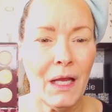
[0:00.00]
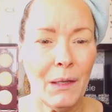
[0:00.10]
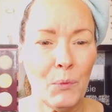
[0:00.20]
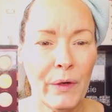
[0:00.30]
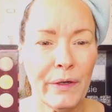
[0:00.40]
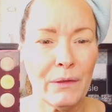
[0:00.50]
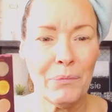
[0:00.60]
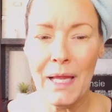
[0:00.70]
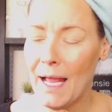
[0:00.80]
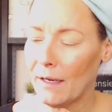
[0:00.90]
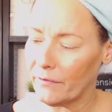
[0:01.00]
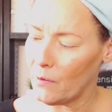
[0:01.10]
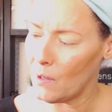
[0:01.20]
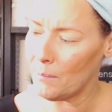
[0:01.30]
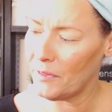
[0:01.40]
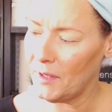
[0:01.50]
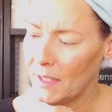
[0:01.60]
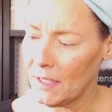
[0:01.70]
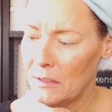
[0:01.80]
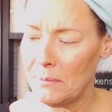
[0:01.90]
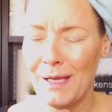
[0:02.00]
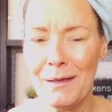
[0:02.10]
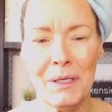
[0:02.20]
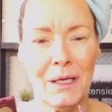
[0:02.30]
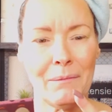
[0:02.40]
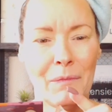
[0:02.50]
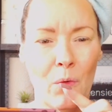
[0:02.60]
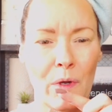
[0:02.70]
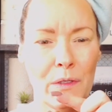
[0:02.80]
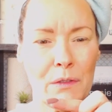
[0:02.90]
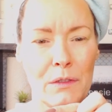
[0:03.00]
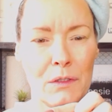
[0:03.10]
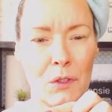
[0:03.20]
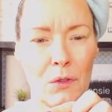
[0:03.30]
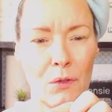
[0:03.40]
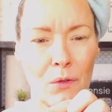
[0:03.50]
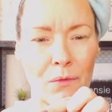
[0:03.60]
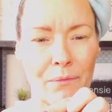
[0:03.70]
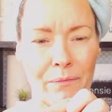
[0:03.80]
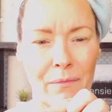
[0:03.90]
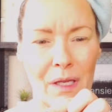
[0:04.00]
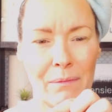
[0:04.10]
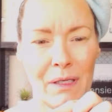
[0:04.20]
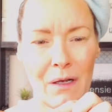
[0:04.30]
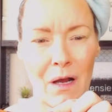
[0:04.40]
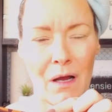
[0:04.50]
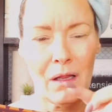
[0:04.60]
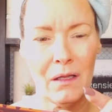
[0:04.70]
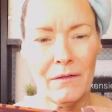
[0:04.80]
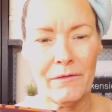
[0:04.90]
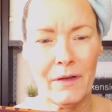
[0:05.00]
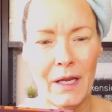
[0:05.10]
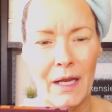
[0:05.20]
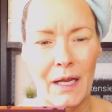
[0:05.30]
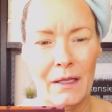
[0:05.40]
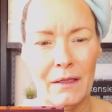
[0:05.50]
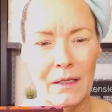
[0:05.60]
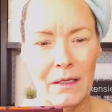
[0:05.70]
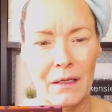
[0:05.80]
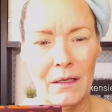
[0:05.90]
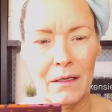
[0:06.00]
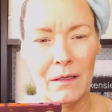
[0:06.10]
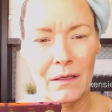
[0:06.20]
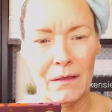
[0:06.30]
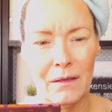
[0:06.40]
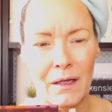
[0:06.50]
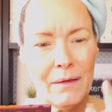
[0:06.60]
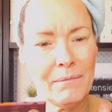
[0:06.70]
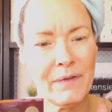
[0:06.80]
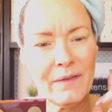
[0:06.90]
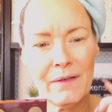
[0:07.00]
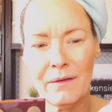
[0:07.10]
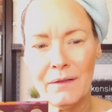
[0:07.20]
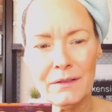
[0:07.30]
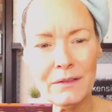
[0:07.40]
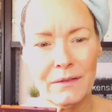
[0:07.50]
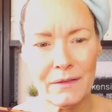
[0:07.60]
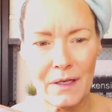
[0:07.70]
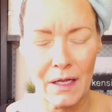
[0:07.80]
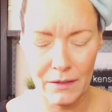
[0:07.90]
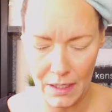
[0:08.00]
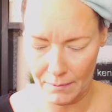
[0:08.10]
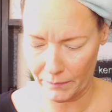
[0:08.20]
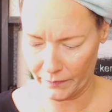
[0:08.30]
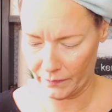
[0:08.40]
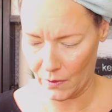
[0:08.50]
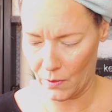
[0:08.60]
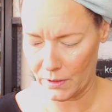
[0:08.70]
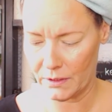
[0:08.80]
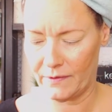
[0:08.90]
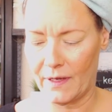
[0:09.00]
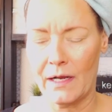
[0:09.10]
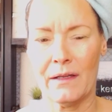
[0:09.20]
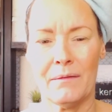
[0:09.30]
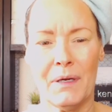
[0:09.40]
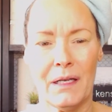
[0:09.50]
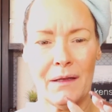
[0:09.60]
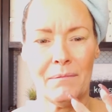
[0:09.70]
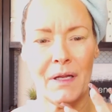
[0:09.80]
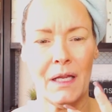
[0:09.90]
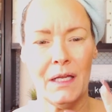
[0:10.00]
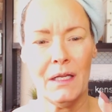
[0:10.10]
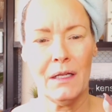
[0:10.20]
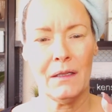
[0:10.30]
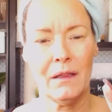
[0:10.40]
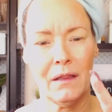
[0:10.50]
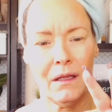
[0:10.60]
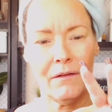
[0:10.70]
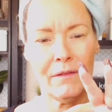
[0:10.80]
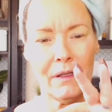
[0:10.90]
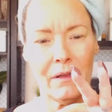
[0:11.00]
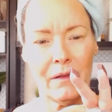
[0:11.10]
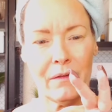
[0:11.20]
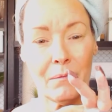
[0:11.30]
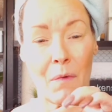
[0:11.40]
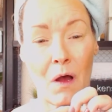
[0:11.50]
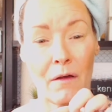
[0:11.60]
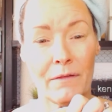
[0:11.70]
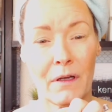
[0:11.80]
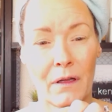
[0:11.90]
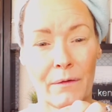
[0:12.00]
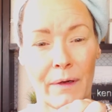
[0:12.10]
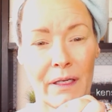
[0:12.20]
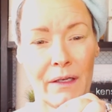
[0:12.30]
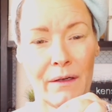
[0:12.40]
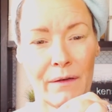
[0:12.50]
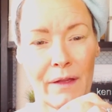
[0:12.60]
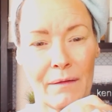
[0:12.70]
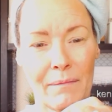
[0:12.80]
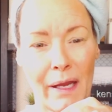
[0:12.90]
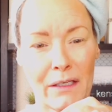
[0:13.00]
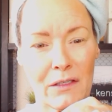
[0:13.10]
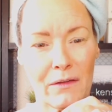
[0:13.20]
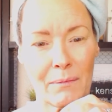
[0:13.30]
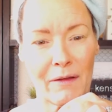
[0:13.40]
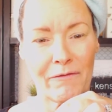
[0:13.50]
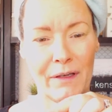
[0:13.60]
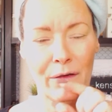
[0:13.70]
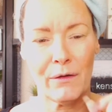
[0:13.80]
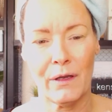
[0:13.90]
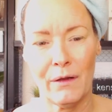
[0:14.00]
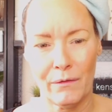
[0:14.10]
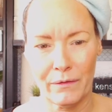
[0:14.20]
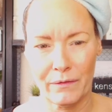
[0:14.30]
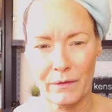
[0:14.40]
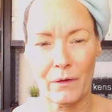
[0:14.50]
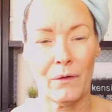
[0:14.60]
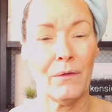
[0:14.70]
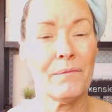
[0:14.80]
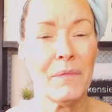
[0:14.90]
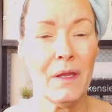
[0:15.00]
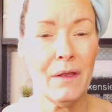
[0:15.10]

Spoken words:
I'm wearing black, so I'm thinking maybe I'm going to do maybe olive and the, I'm still just not, I'm so undecided, but I'm loving this mauve color right here that matches my fingernails, so